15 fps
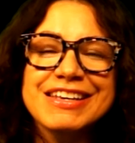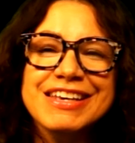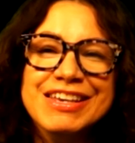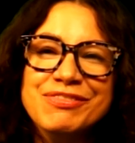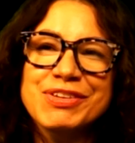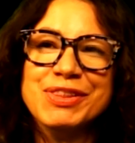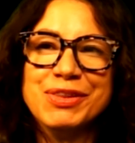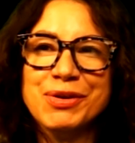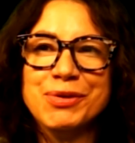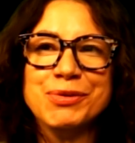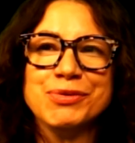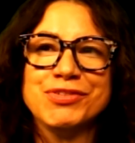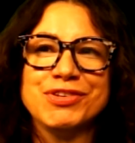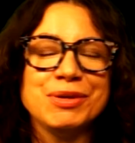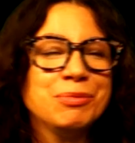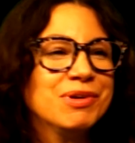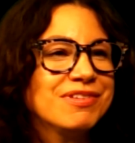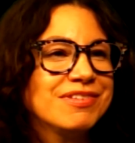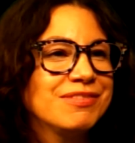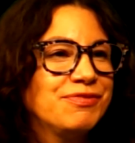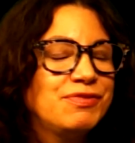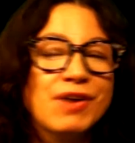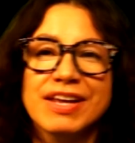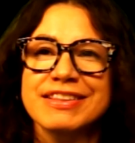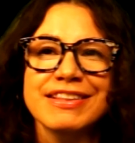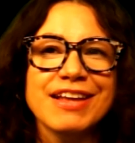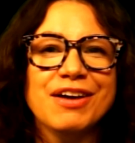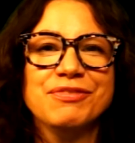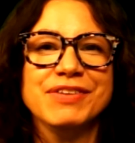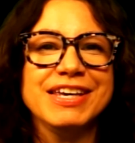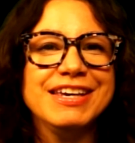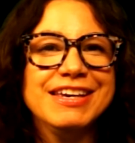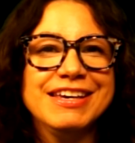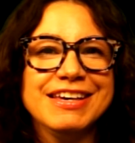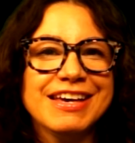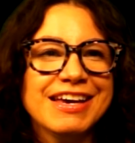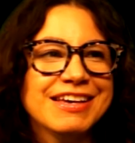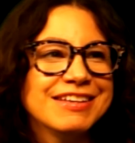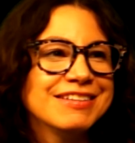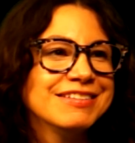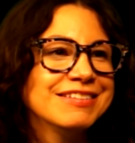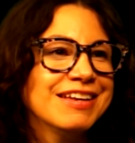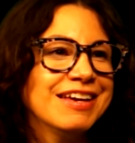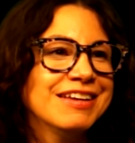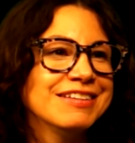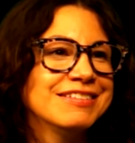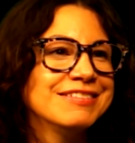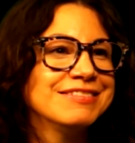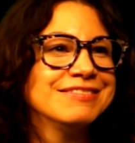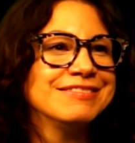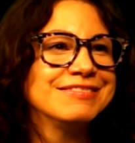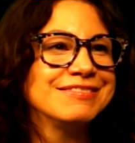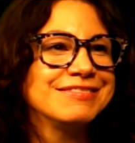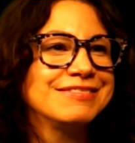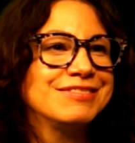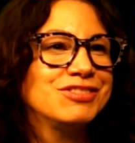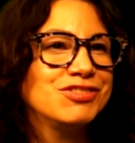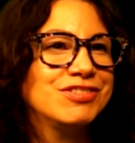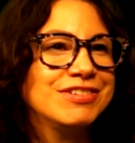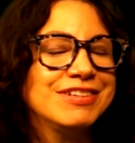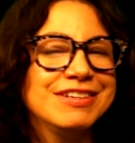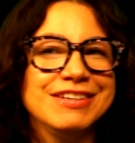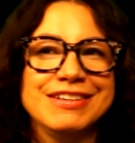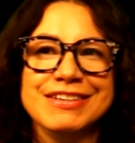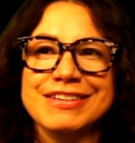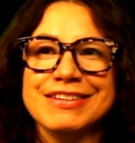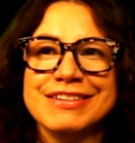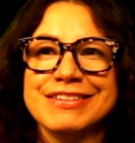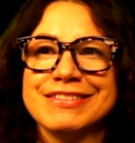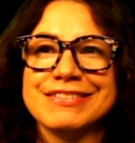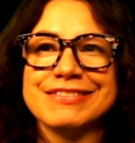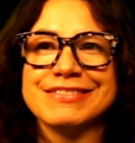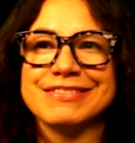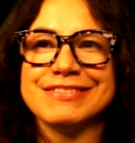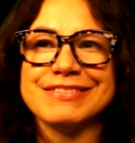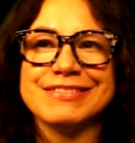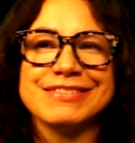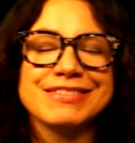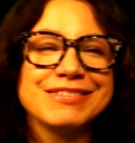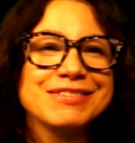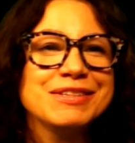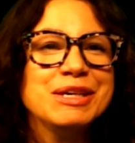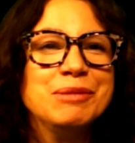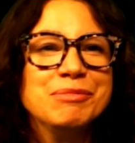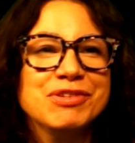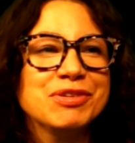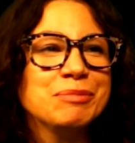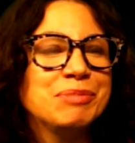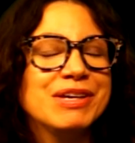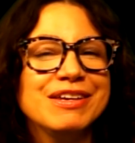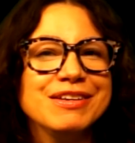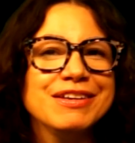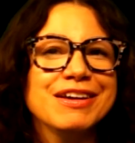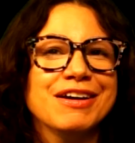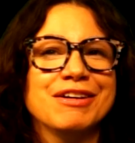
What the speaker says: Even though she was fun-loving and she seemed to be